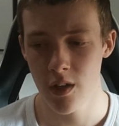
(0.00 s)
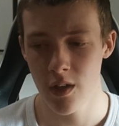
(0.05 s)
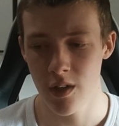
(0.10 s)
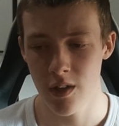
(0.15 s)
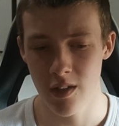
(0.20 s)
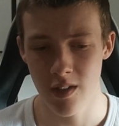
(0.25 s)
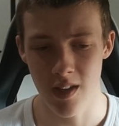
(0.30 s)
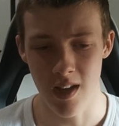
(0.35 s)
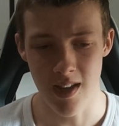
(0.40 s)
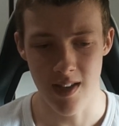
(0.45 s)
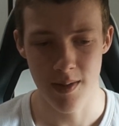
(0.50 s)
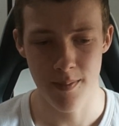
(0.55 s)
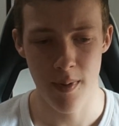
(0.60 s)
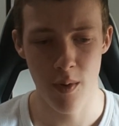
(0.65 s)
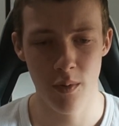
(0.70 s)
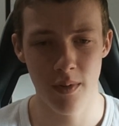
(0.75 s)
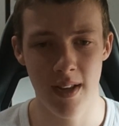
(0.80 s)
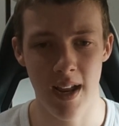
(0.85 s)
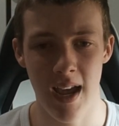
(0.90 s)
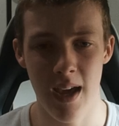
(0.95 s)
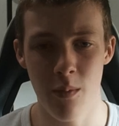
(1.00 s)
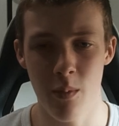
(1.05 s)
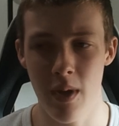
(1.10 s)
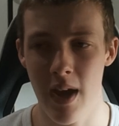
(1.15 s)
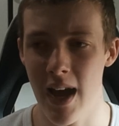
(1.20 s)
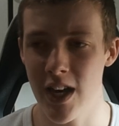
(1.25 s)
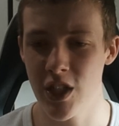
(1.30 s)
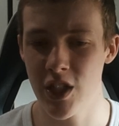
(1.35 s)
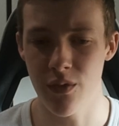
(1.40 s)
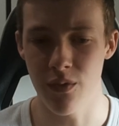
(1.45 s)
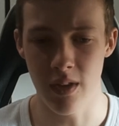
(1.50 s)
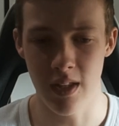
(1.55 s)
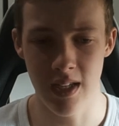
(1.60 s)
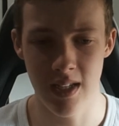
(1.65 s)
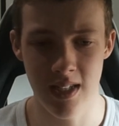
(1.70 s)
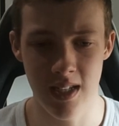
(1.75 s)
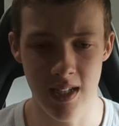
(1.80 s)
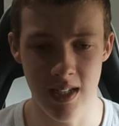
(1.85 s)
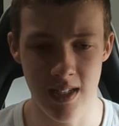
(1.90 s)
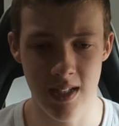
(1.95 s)
So yeah, it's about time we actually
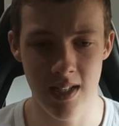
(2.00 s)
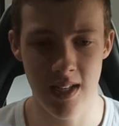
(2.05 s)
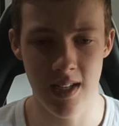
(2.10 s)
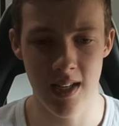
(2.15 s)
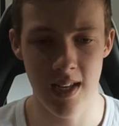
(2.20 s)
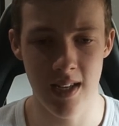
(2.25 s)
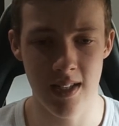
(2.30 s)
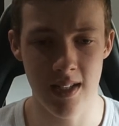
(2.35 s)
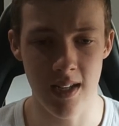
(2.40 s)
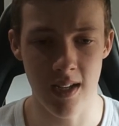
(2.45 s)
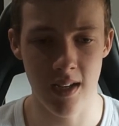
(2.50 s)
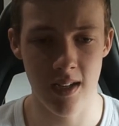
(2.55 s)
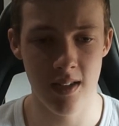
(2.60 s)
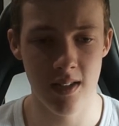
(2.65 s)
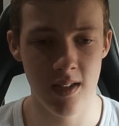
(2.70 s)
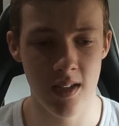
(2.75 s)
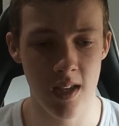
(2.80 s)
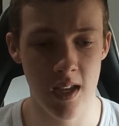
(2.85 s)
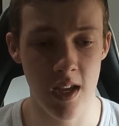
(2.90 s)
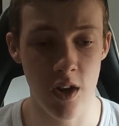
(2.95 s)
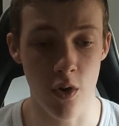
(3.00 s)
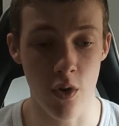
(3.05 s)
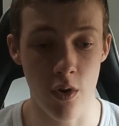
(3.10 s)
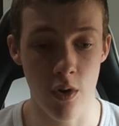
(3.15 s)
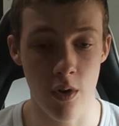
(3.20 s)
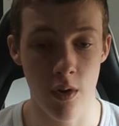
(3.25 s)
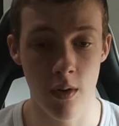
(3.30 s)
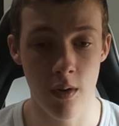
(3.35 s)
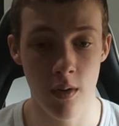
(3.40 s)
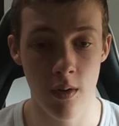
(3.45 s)
release these statistics here.